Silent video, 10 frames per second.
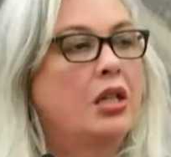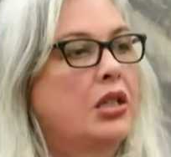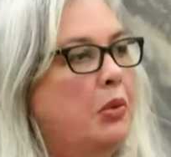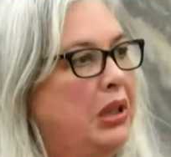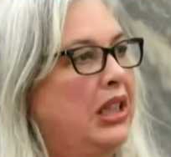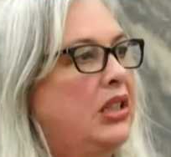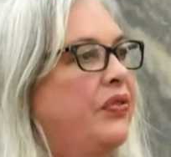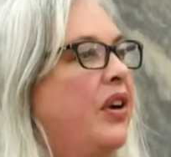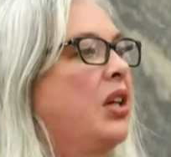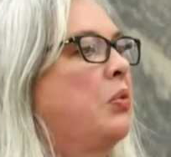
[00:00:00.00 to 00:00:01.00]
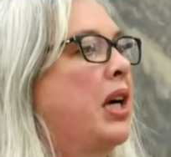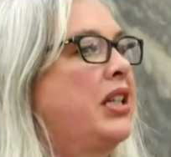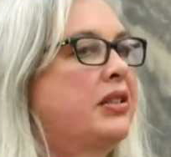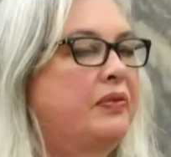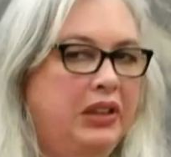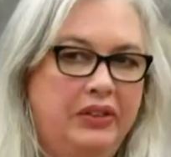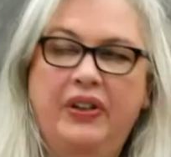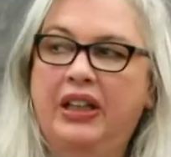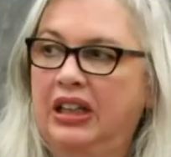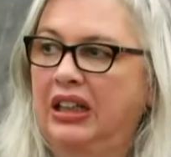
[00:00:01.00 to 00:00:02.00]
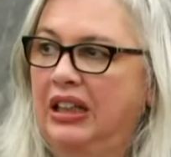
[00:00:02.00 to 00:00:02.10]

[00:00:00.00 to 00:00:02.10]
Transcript: So we need to find ways of living